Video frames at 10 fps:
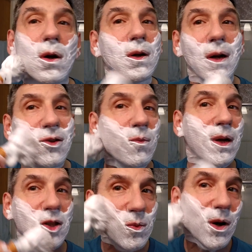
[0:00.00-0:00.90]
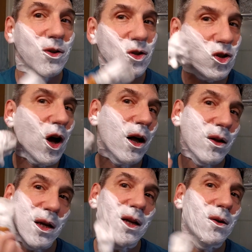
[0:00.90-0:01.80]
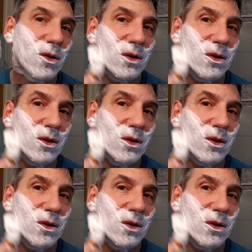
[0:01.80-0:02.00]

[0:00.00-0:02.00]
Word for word: You know, to me it smells chocolatey